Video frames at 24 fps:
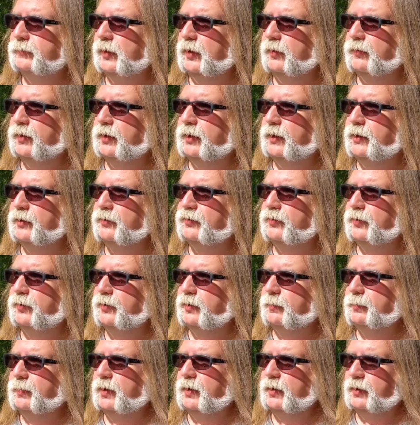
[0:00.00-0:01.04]
really enjoy
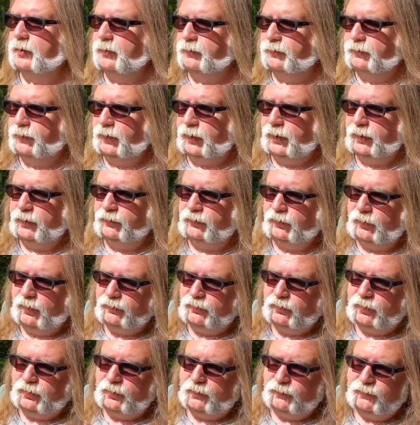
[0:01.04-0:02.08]
the Balkan Flake, so I
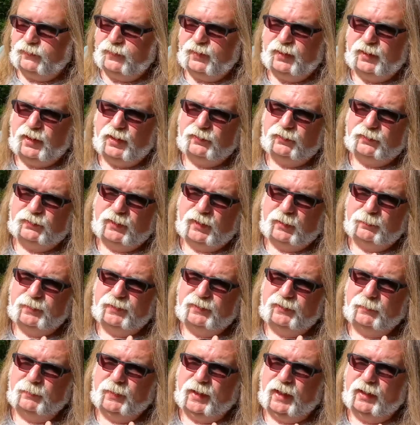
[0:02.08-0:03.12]
was looking for another type
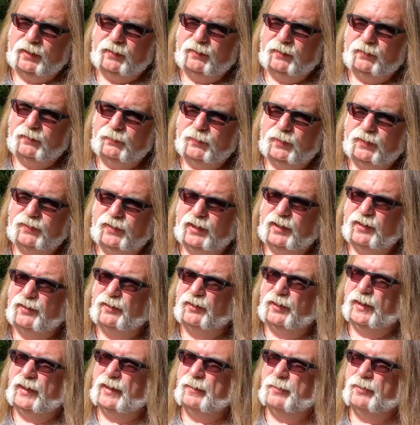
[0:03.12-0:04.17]
of tobacco. One thing I
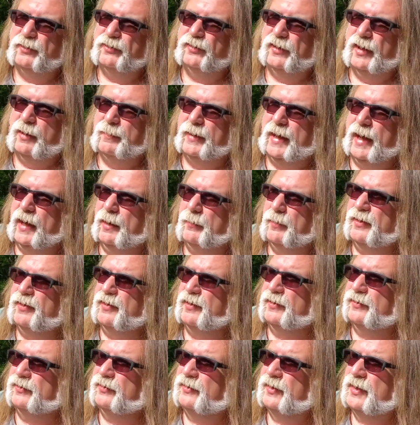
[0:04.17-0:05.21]
don't like about Sam
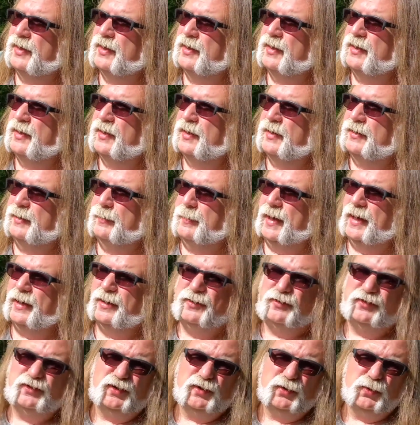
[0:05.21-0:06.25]
Gawith is
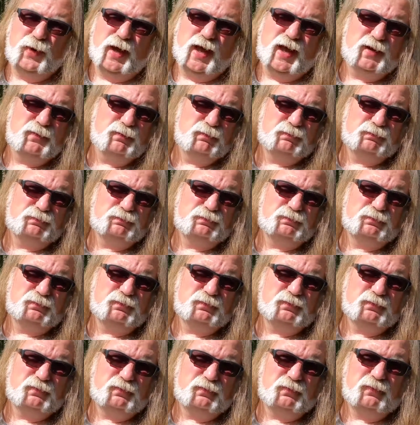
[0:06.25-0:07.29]
tobacco's too wet.
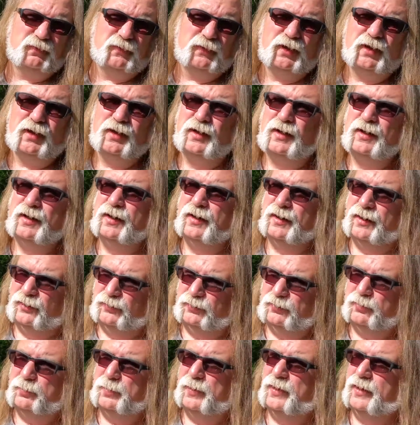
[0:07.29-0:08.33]

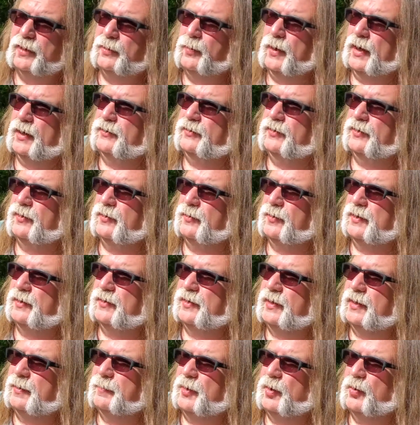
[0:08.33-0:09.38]
This was pretty wet too, and the
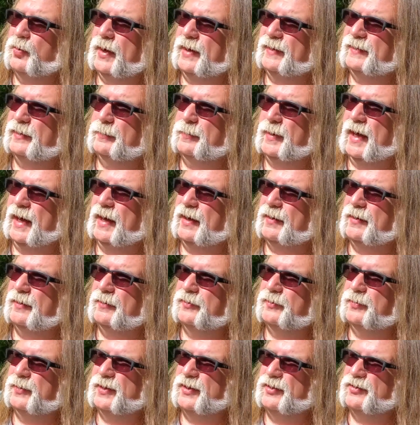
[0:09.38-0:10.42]
thing about wet tobacco
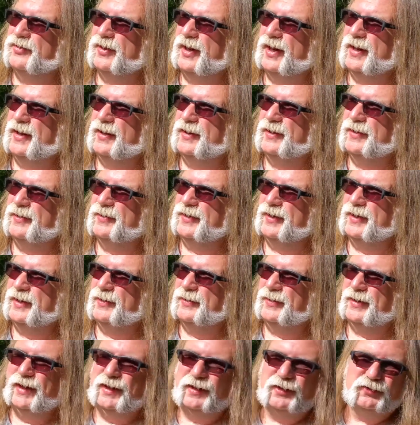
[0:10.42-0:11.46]
is when you dry it out, you
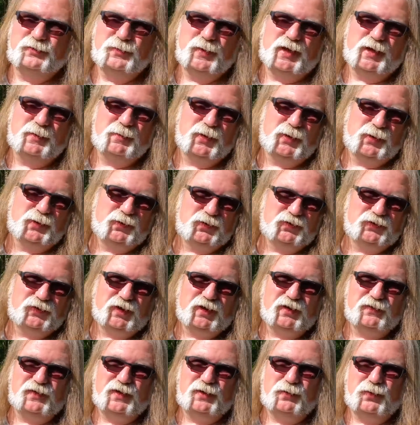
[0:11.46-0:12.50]
don't get as many bowls
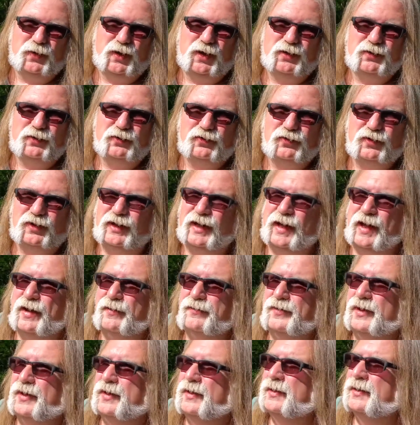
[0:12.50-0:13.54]
out of it. Water's really
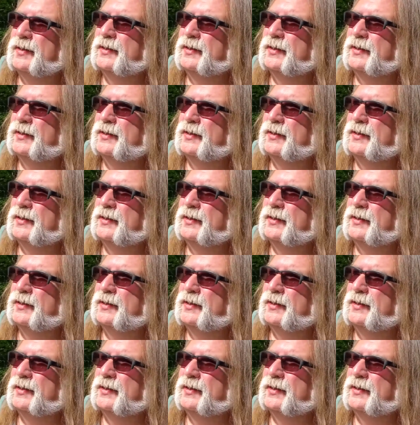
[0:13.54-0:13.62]
heavy.